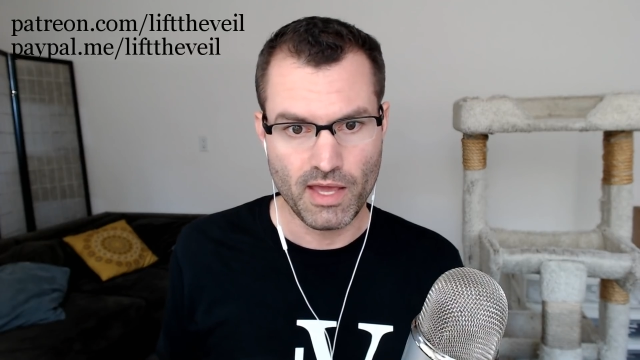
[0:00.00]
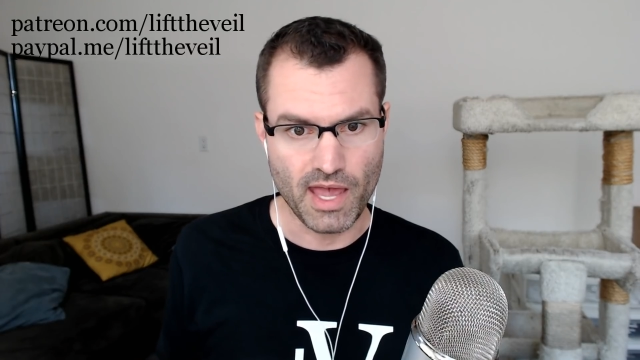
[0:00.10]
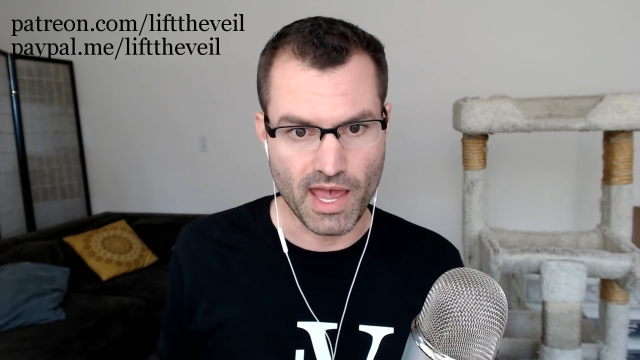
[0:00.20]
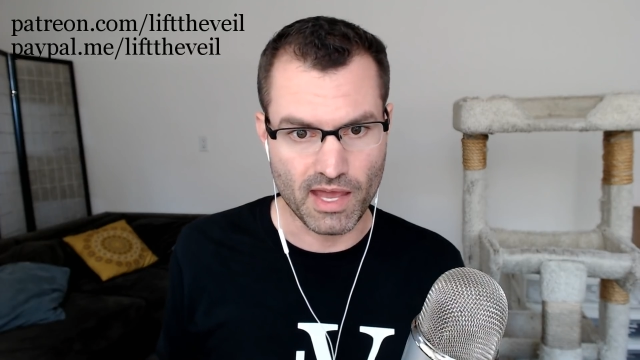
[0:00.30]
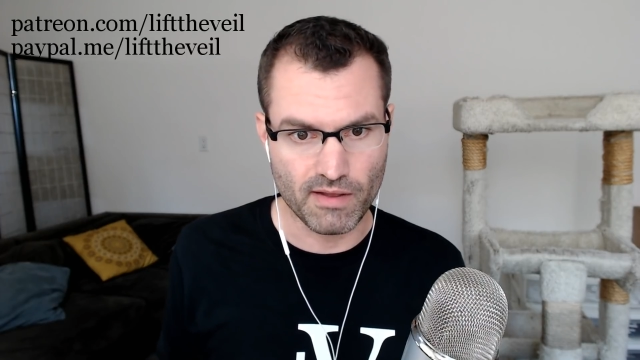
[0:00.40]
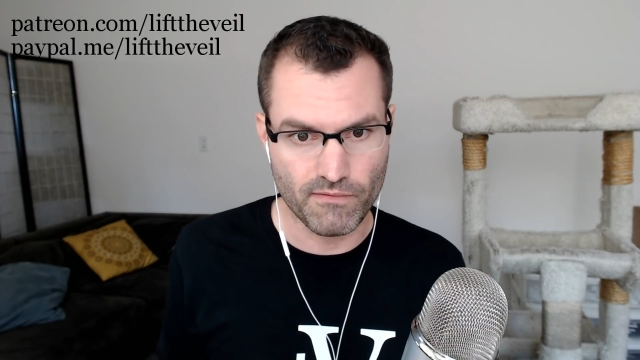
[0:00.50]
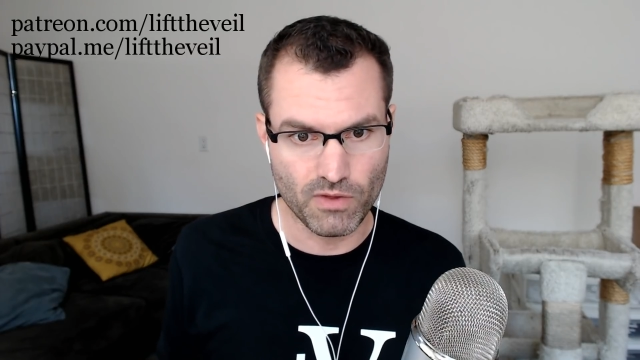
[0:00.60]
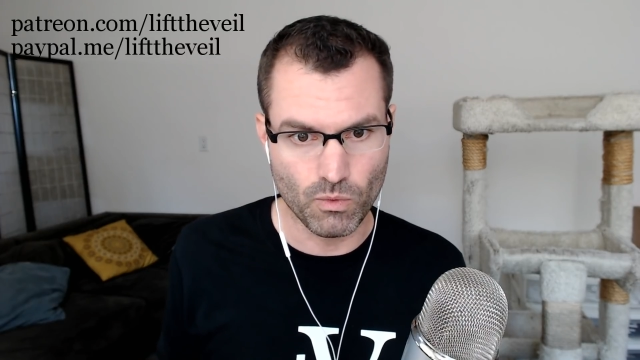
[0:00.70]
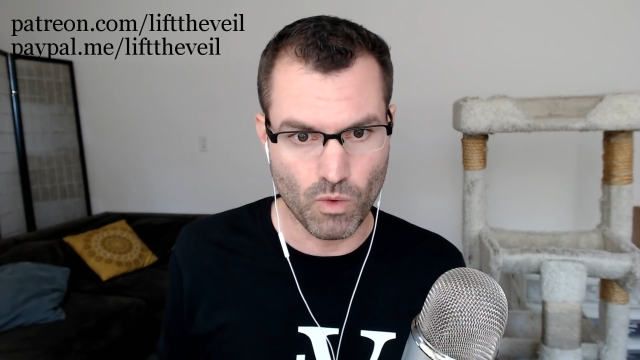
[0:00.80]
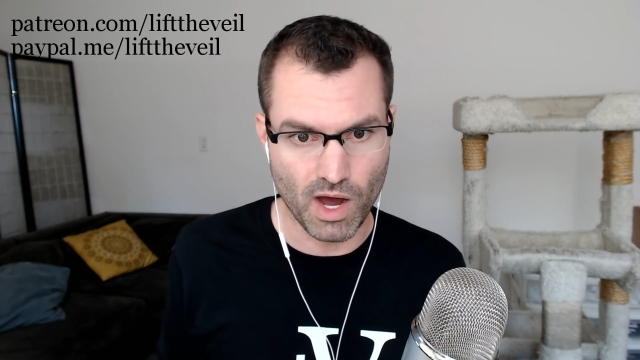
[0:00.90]
And if
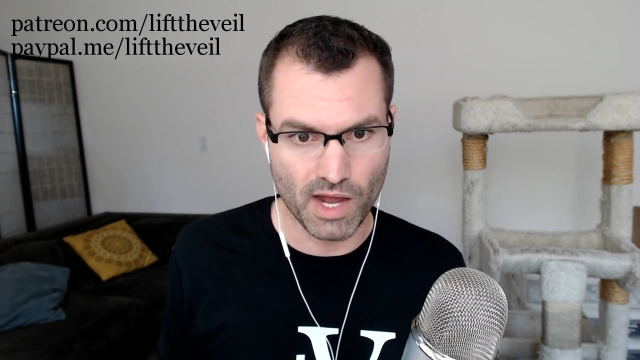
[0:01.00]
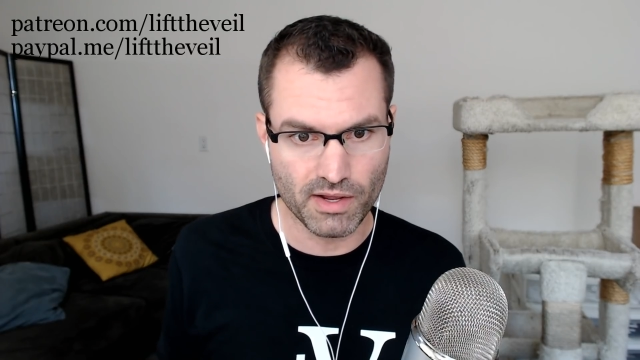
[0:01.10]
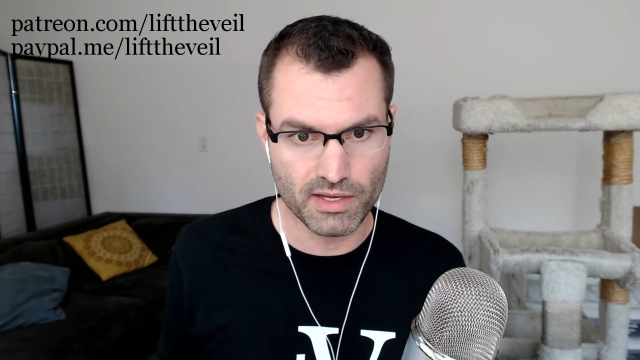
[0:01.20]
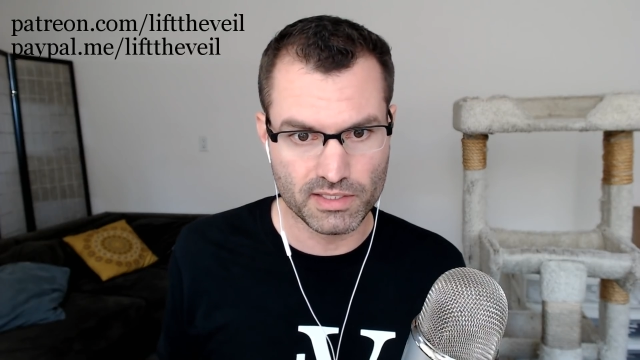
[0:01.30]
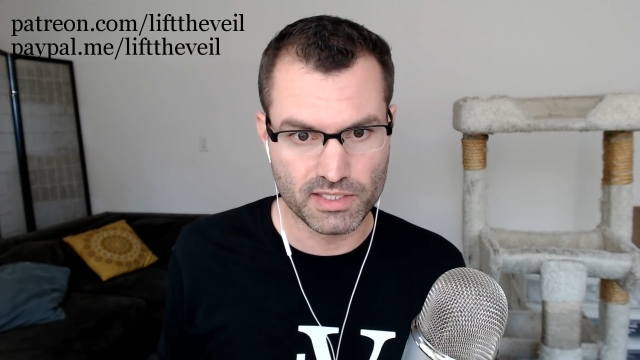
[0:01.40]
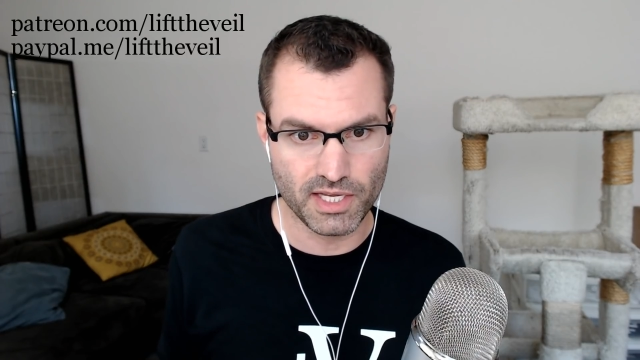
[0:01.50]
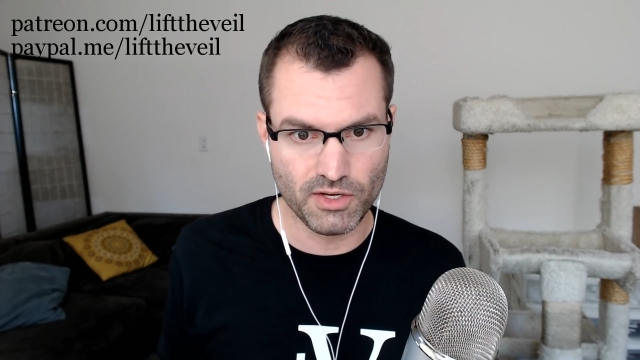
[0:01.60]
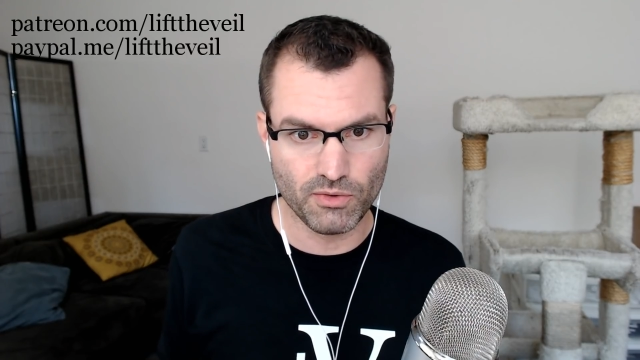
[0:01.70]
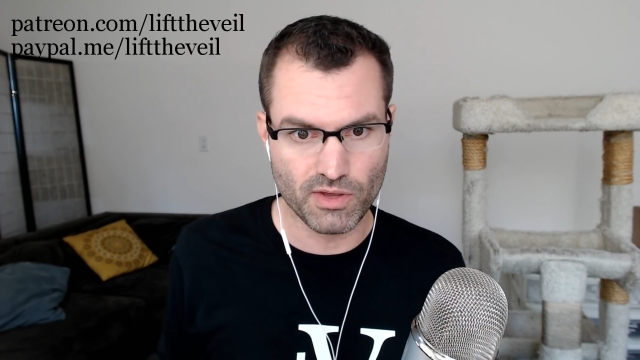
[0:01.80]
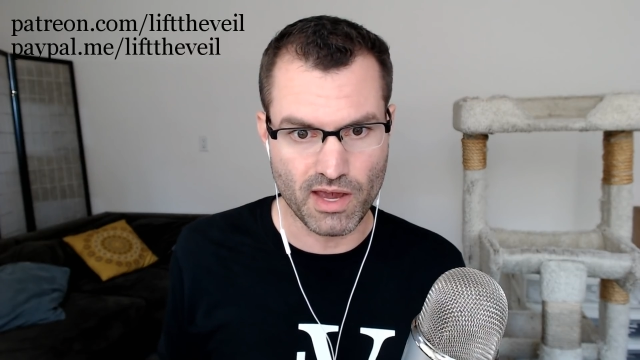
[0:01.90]
you want to
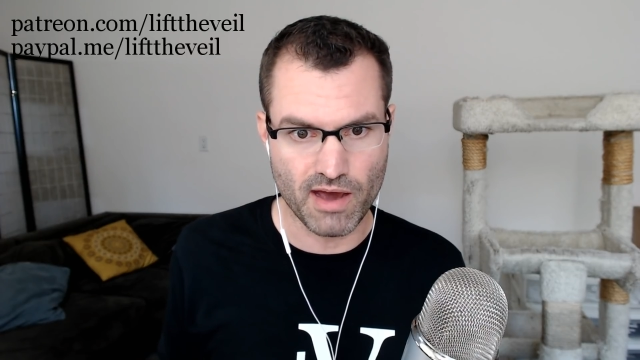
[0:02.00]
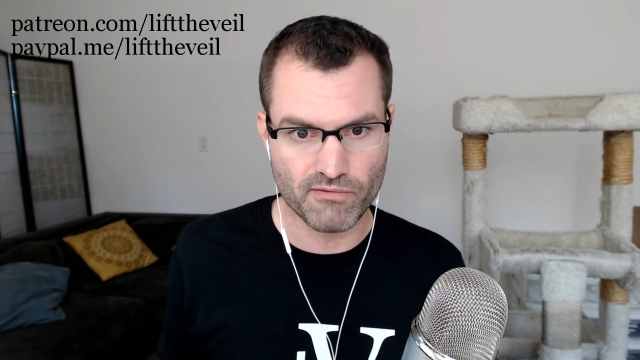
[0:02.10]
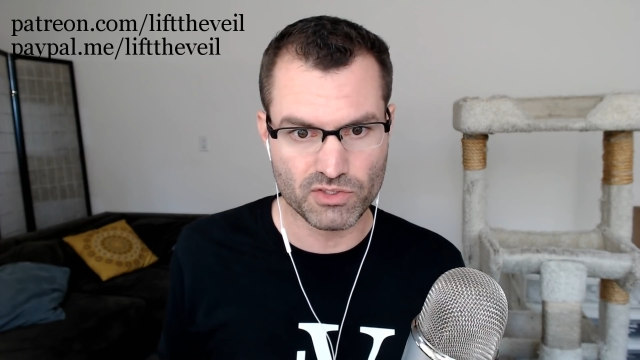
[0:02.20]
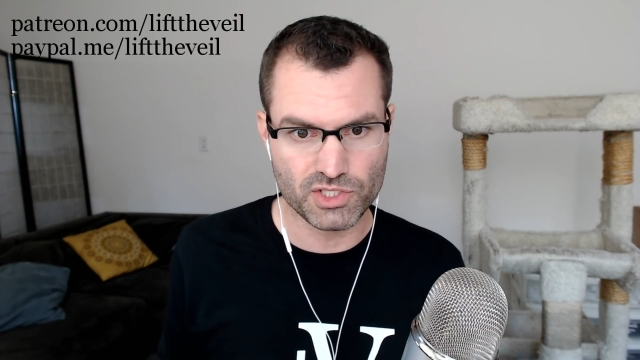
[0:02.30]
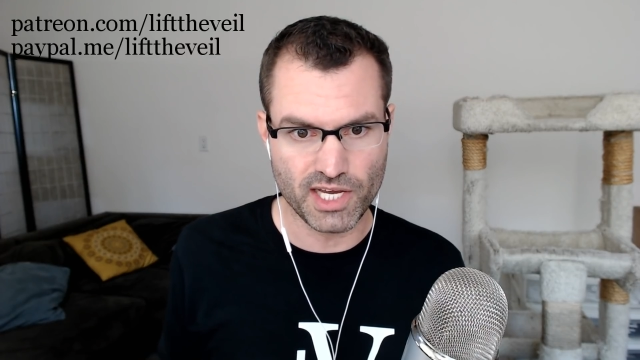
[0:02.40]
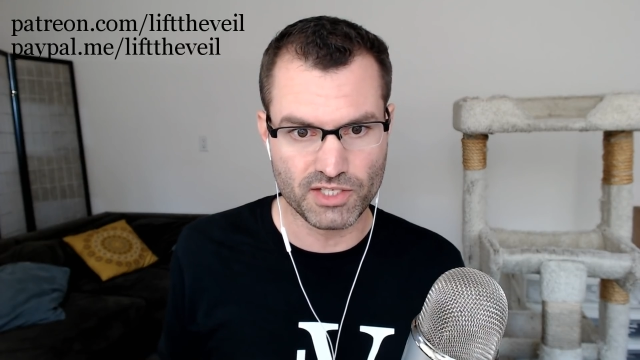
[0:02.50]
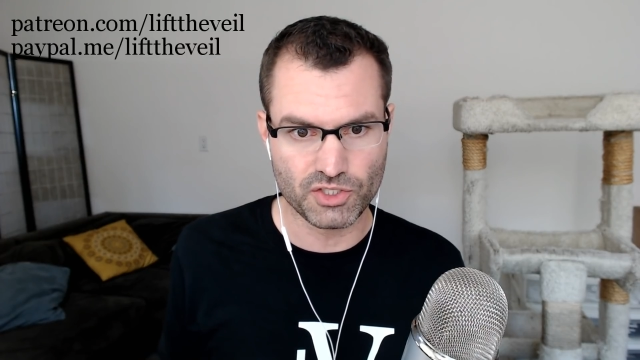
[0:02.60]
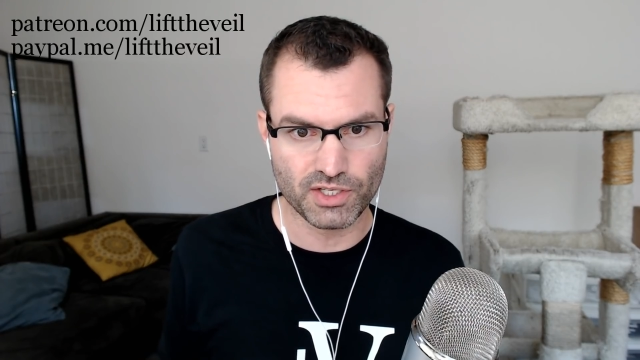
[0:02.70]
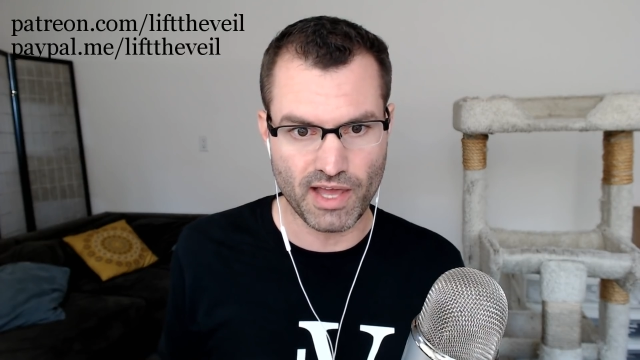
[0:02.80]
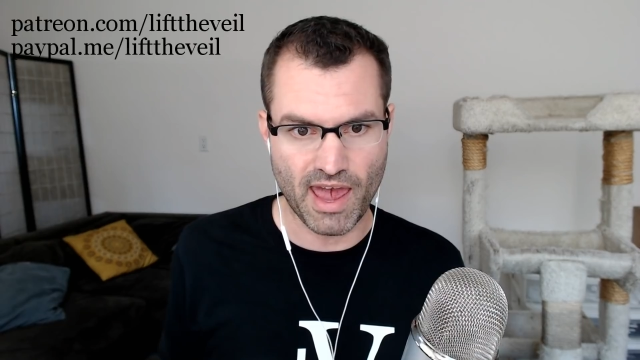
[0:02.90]
continue the
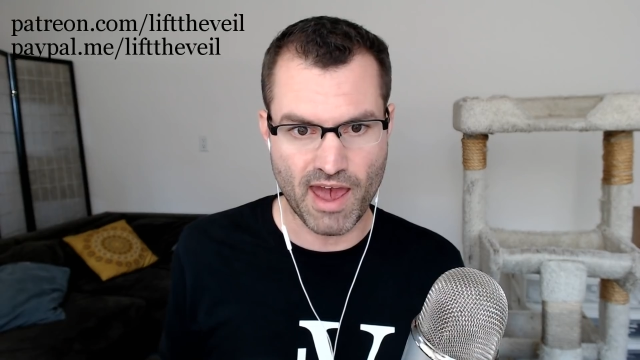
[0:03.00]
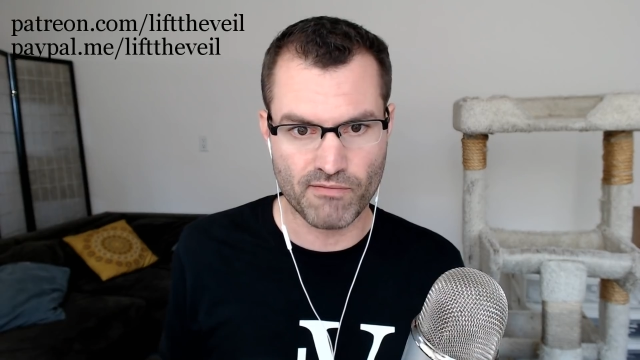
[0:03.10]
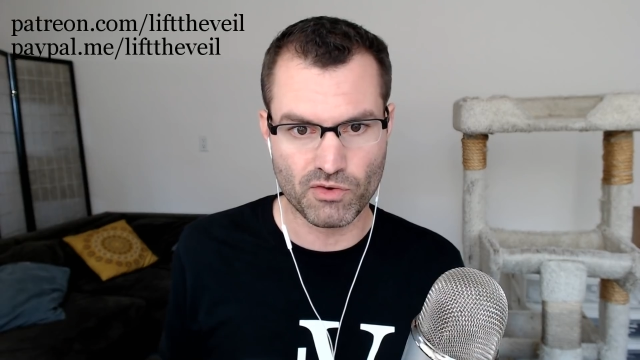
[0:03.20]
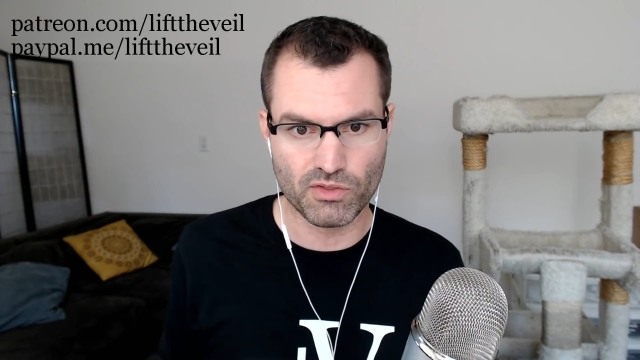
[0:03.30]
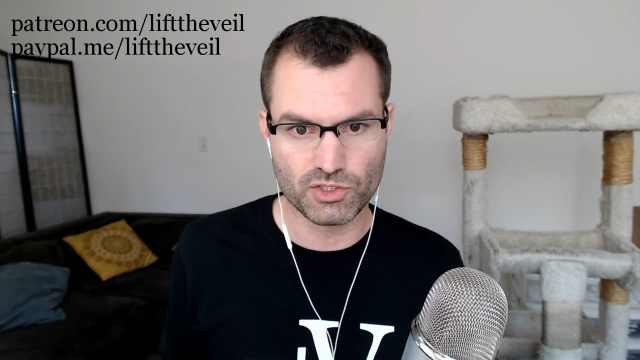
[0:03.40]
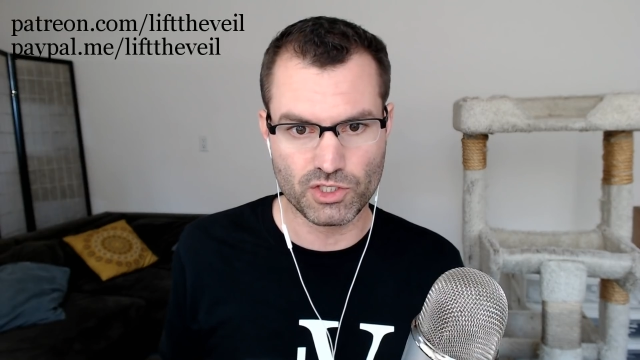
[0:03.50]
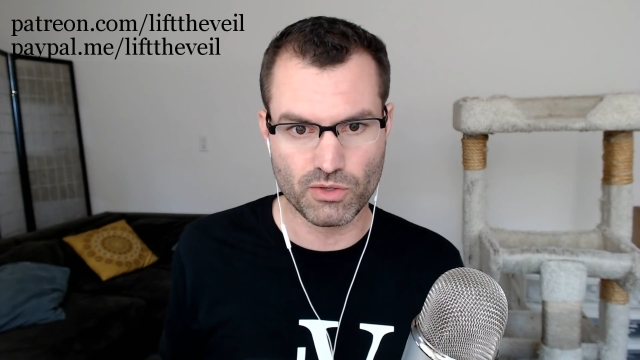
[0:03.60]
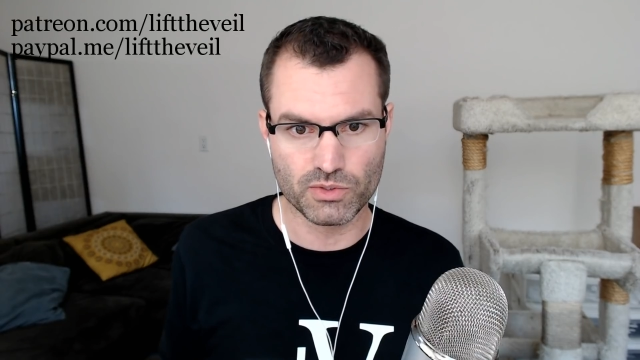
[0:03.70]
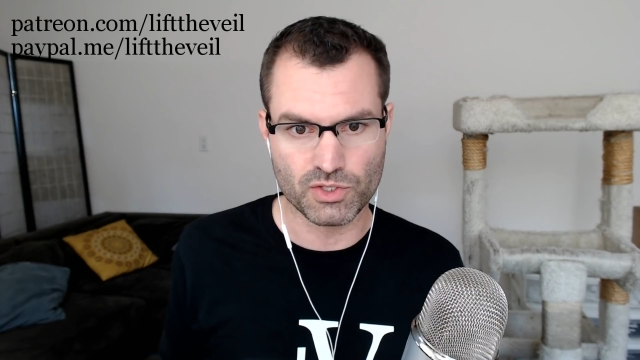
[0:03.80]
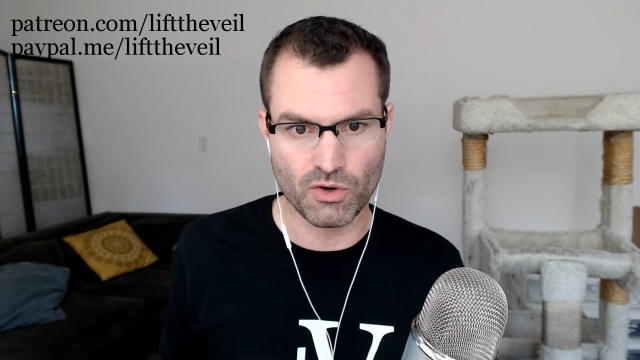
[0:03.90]
conversation after the
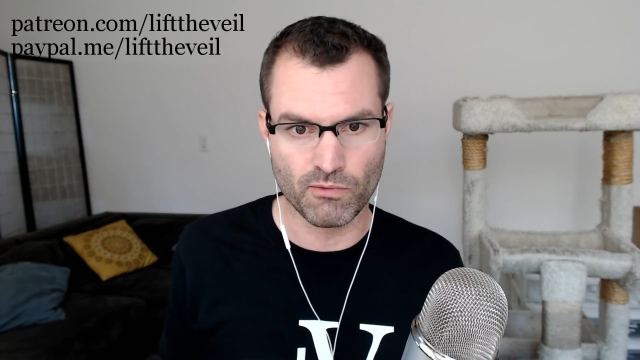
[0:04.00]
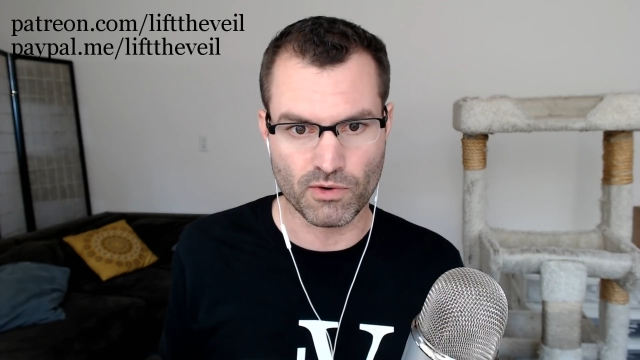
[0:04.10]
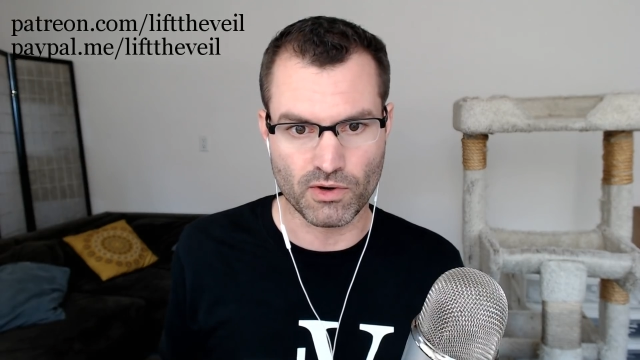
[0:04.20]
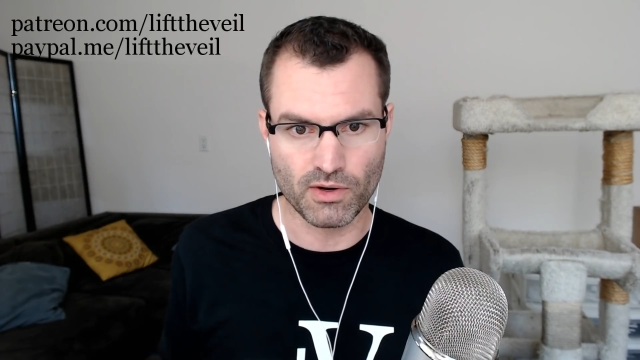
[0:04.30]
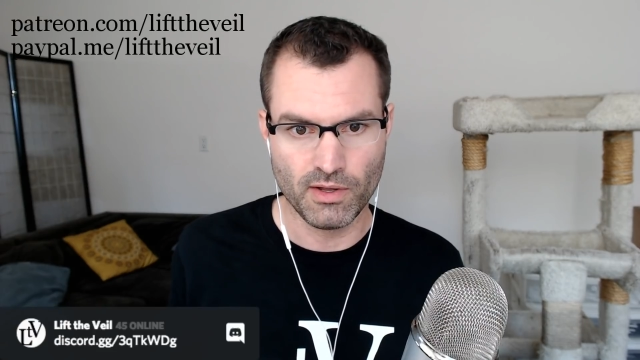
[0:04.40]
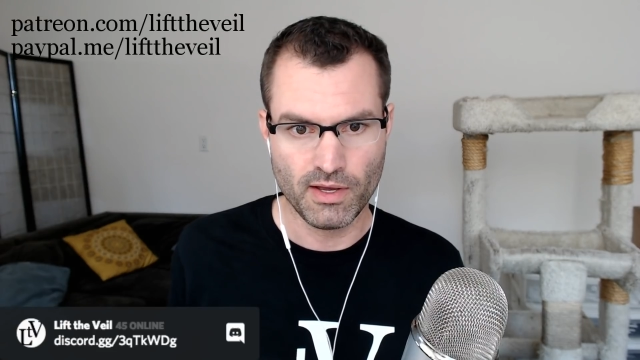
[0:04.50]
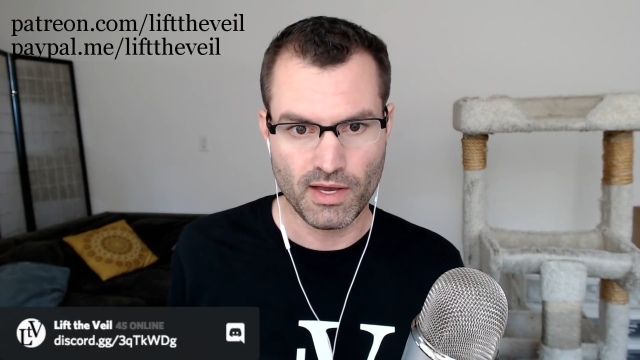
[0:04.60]
show is over,